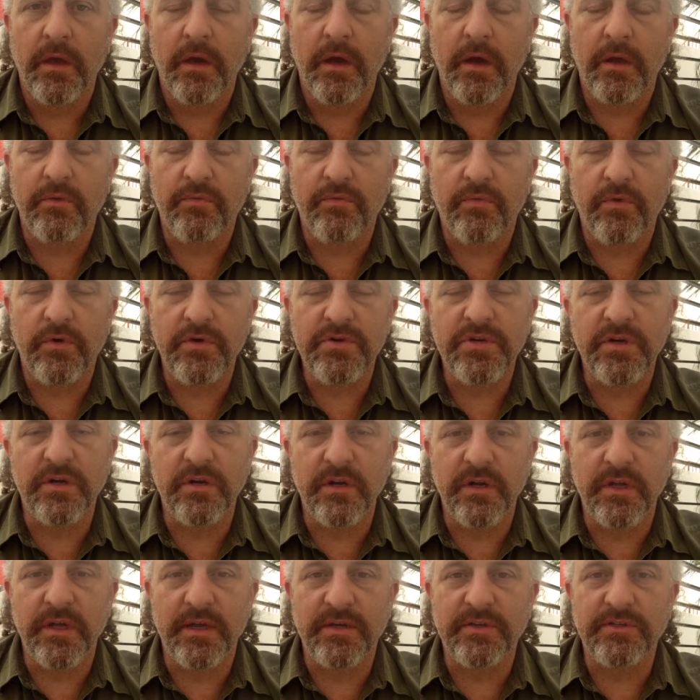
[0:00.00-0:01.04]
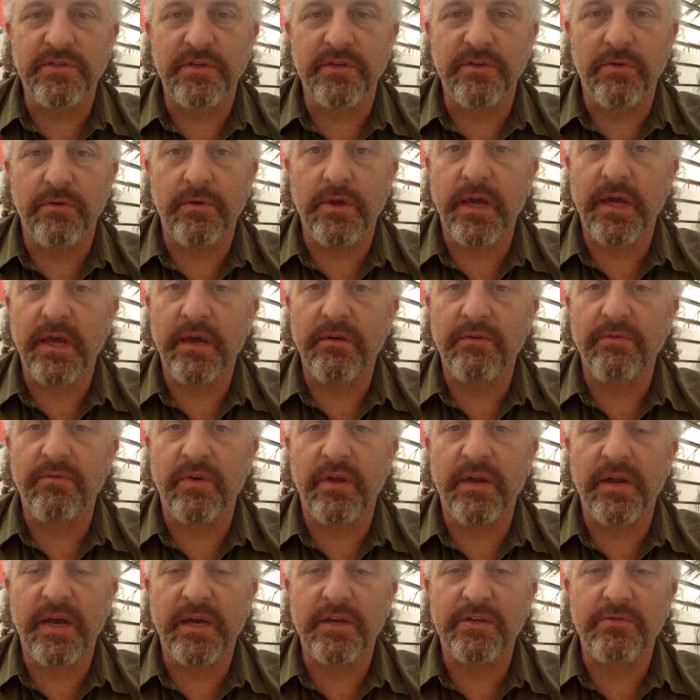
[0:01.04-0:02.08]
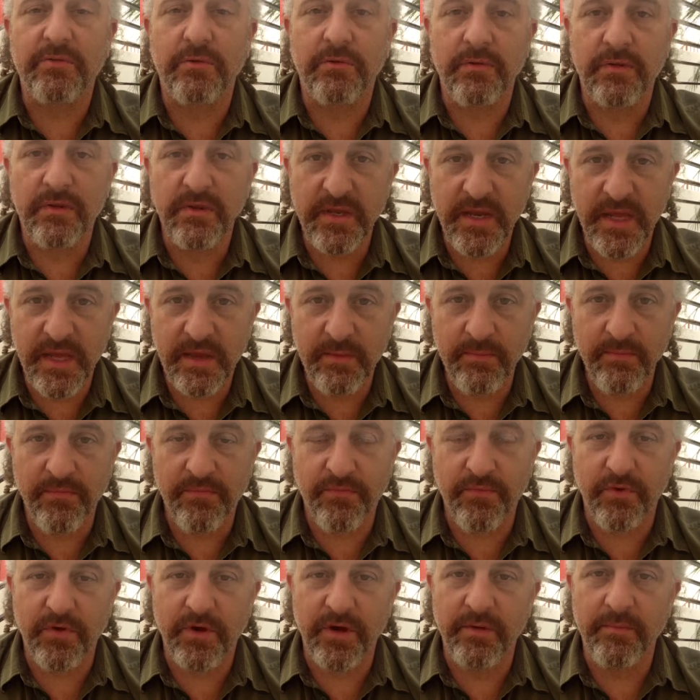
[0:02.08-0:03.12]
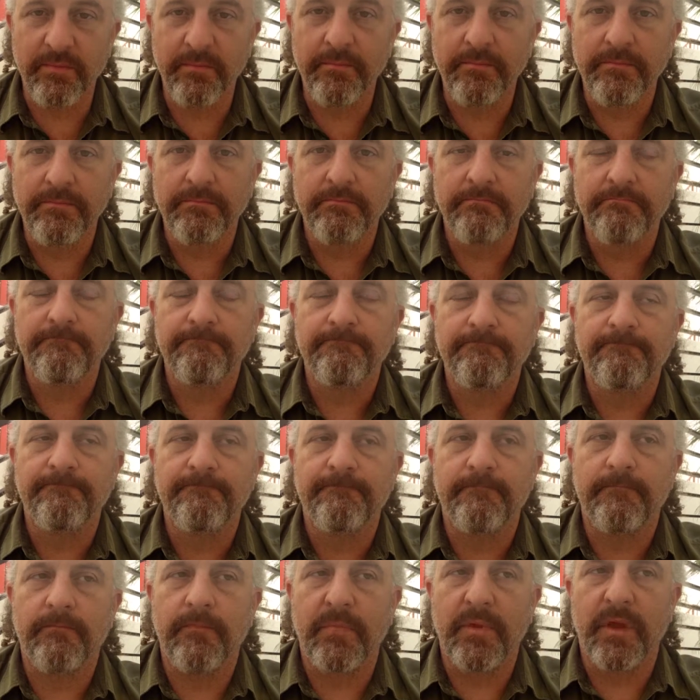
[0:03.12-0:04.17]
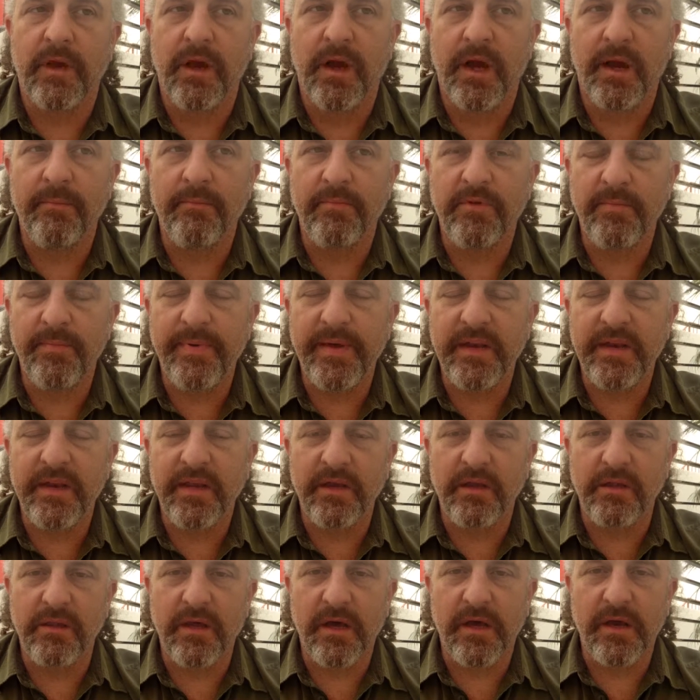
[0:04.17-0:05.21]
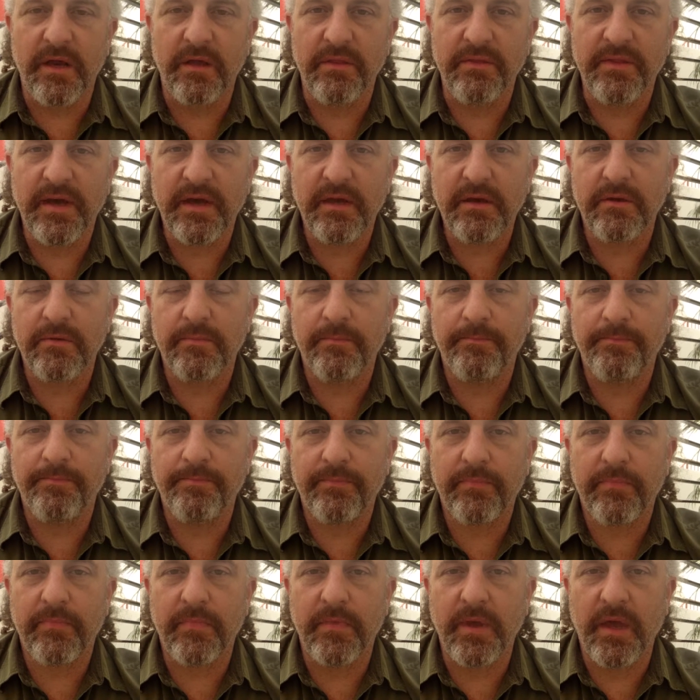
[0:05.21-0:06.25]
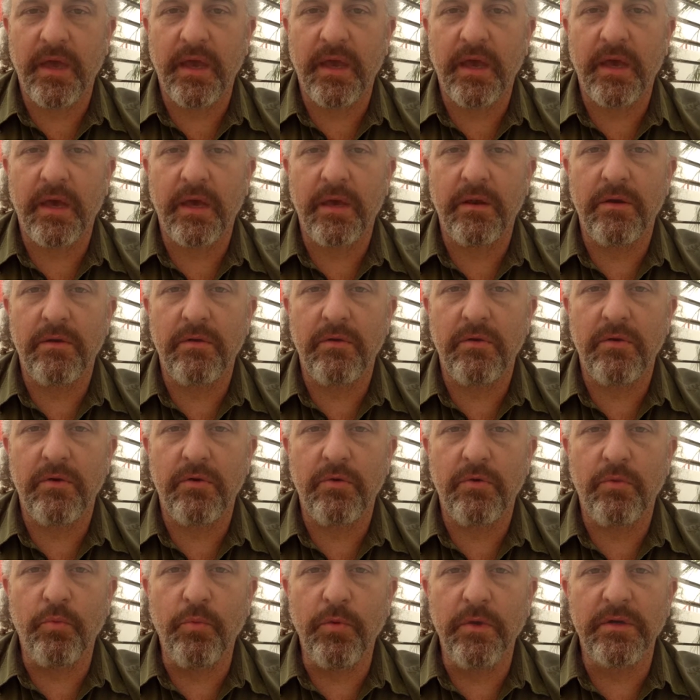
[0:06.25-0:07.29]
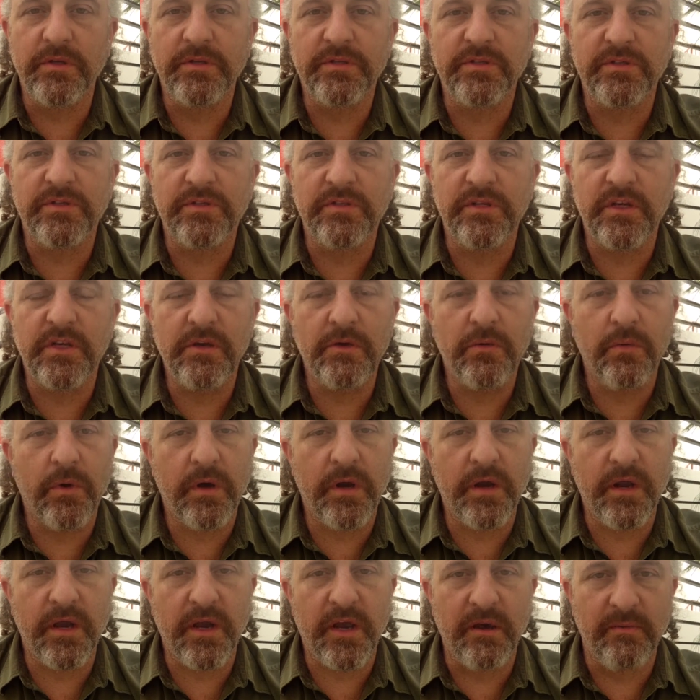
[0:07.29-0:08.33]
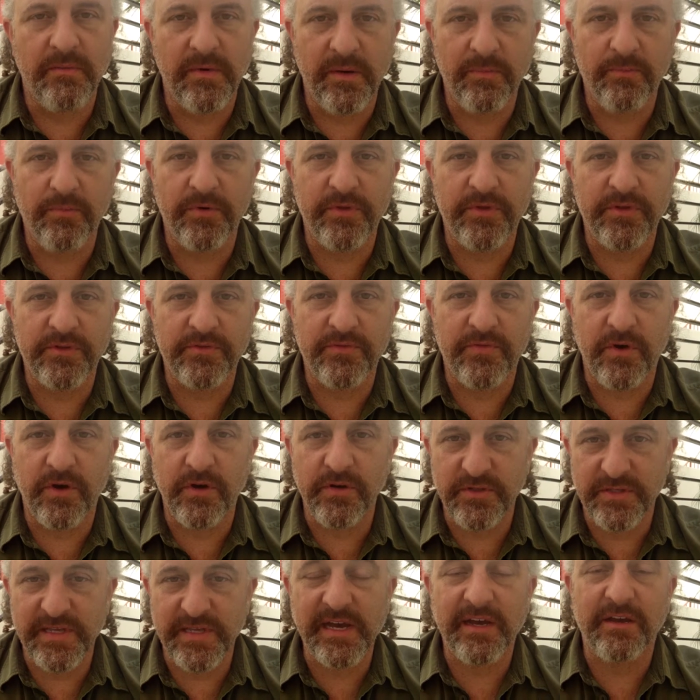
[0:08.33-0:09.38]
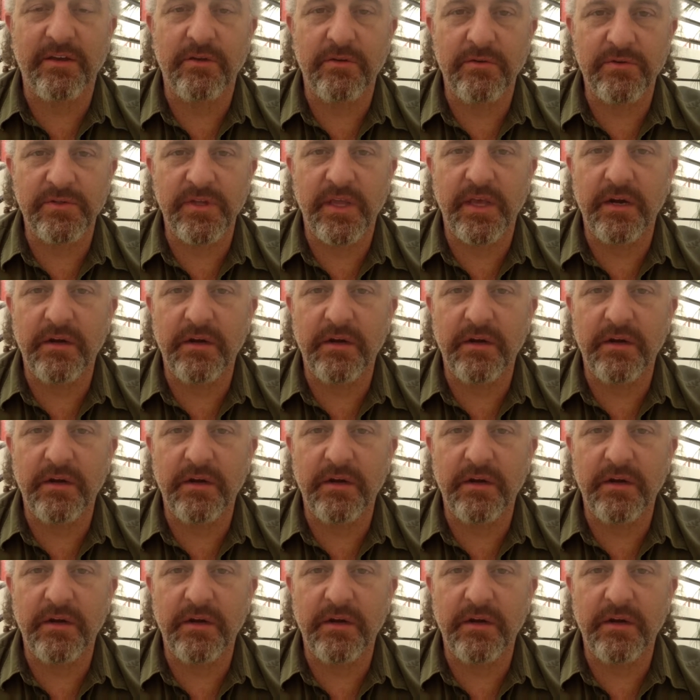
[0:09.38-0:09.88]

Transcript: Unfortunately, I still don't have an actual name for him. I'm debating a lot on that, and we'll see what I come up with as far as that goes.